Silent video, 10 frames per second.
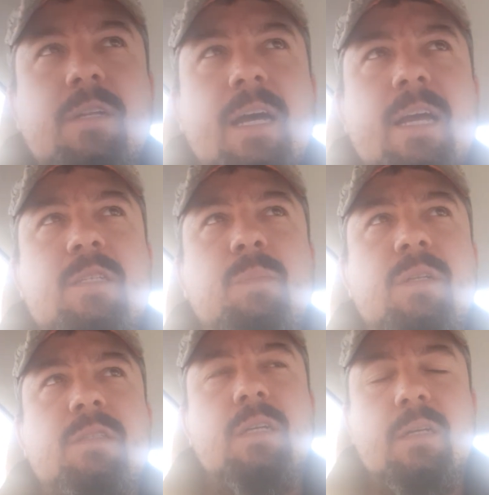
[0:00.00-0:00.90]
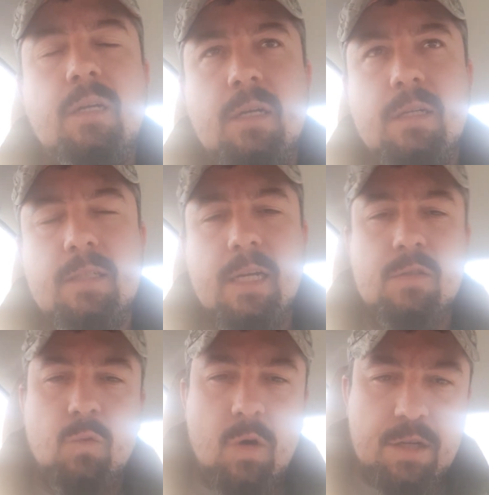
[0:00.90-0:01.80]
guys, but
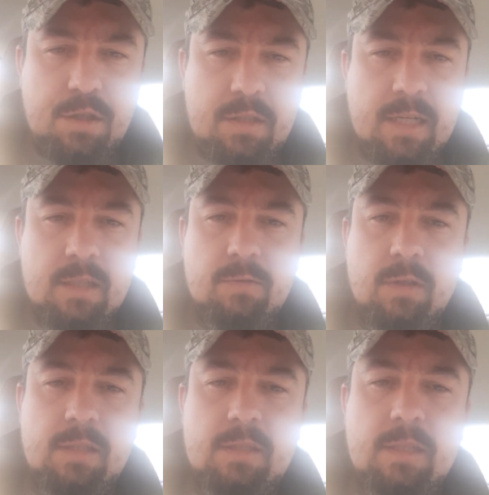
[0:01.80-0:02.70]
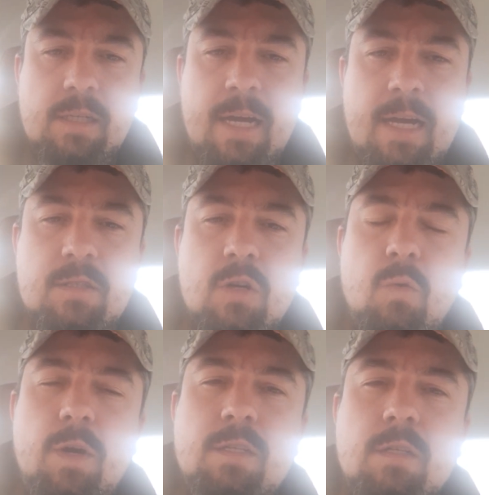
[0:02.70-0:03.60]
thanks for watching. Thanks for listening. As
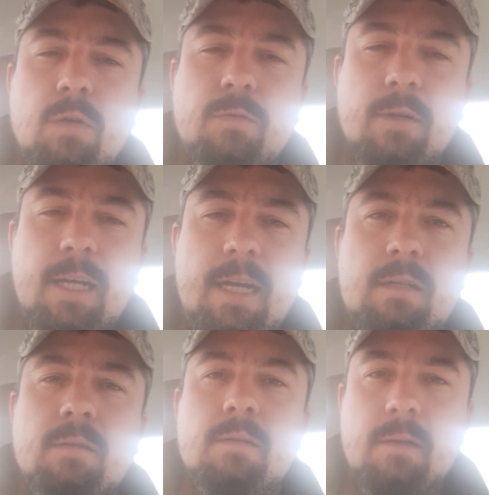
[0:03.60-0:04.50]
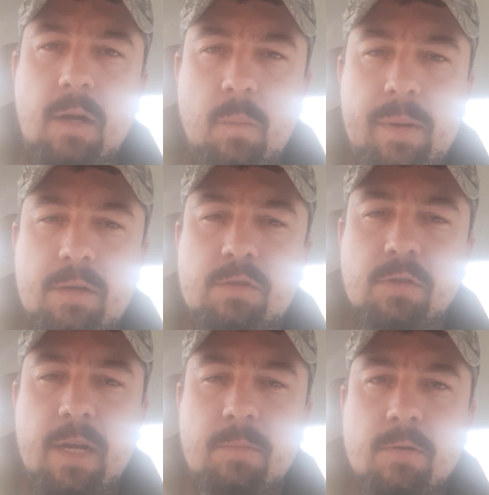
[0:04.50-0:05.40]
always, don't forget, help out
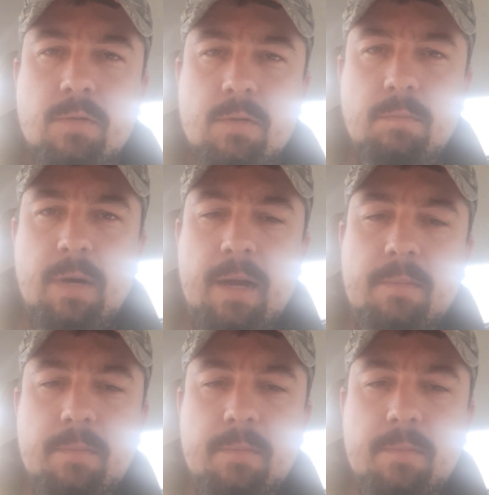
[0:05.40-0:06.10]
your neighbors. Bye.